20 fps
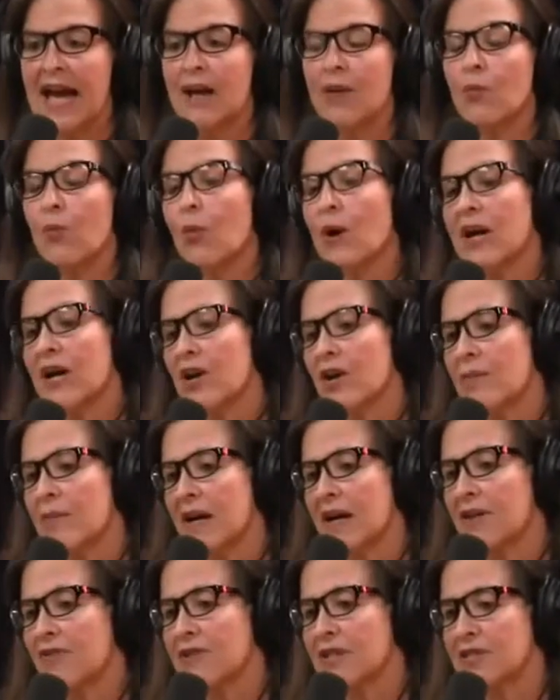And where
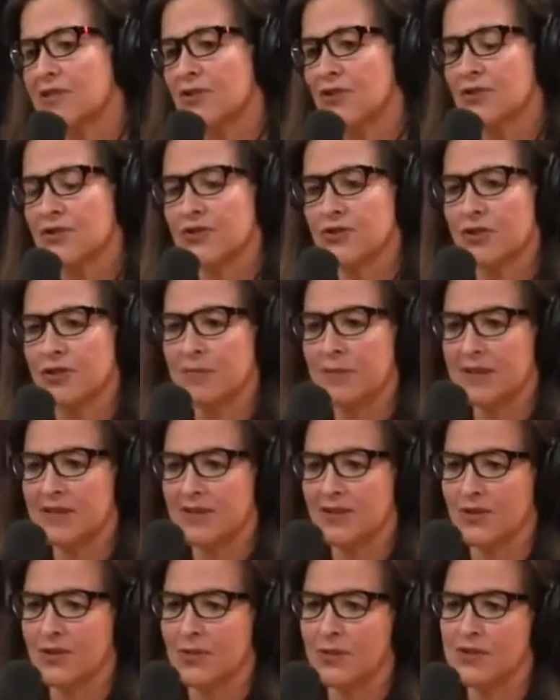my research took me
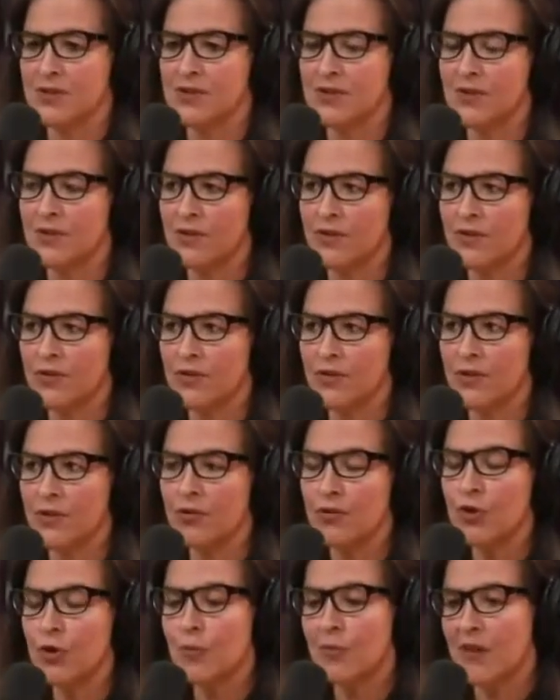to was the
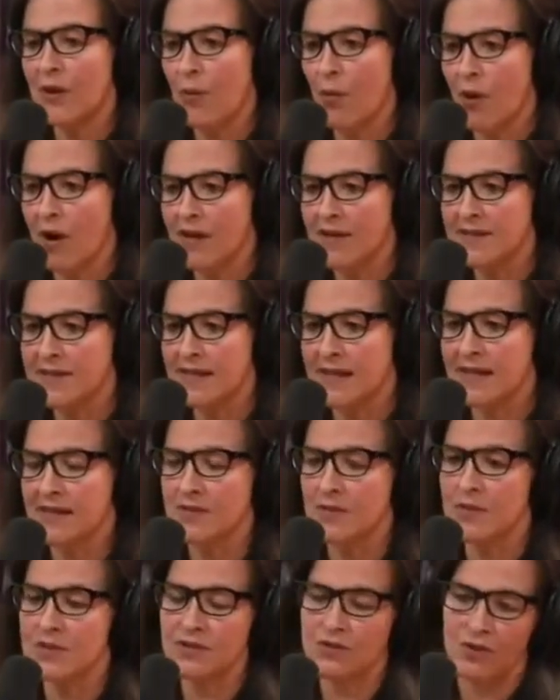group that wants that
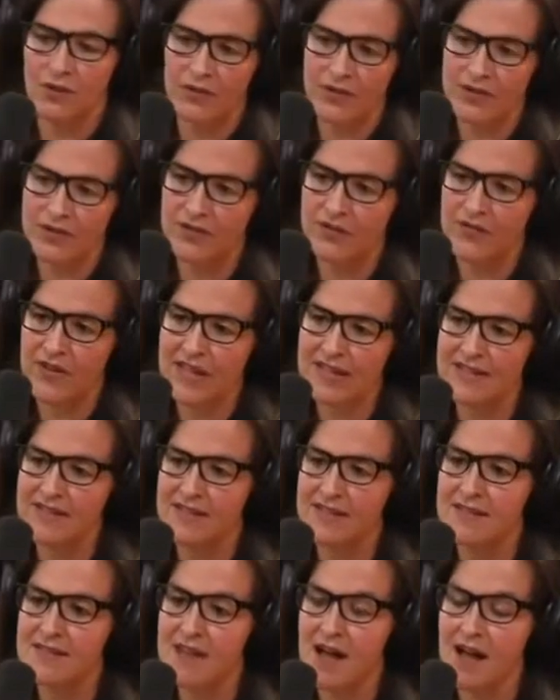is what's called the Defense
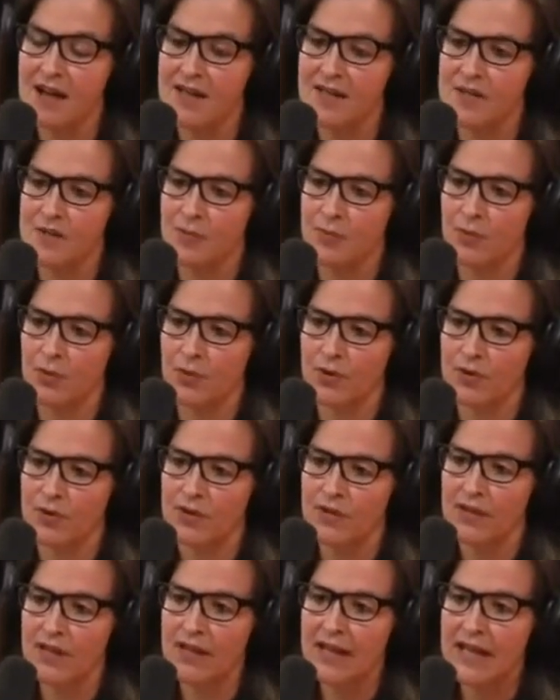Science Board.
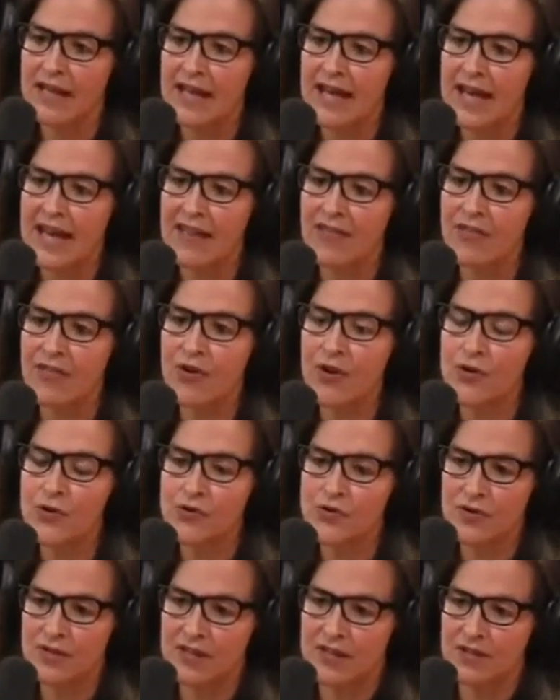And
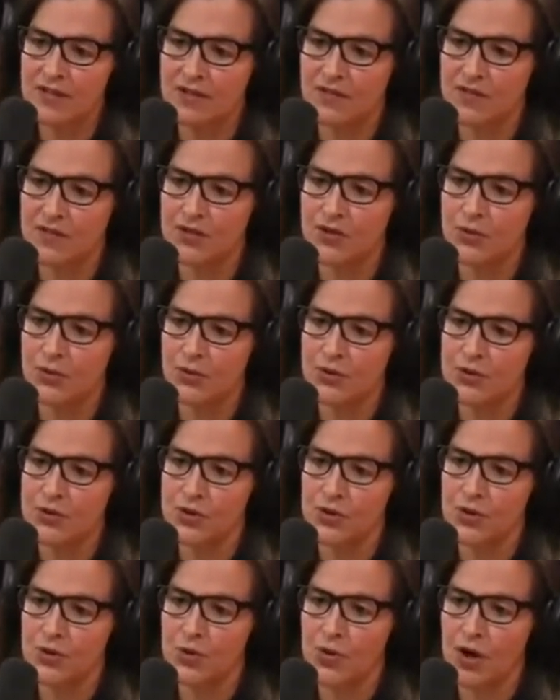those are the individuals
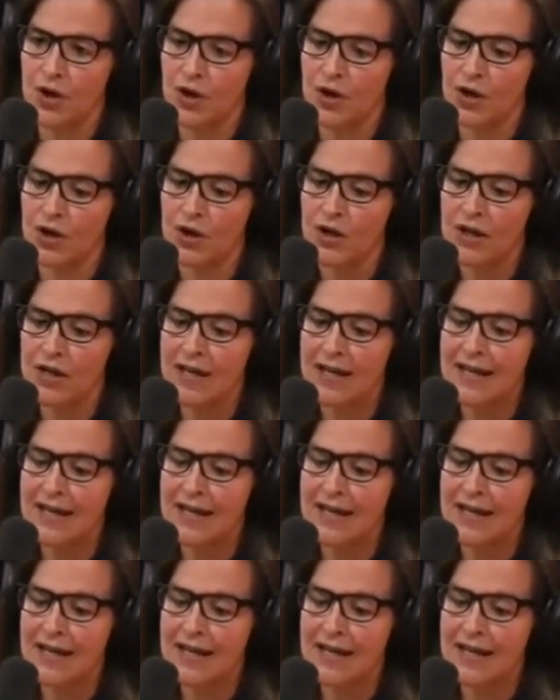who are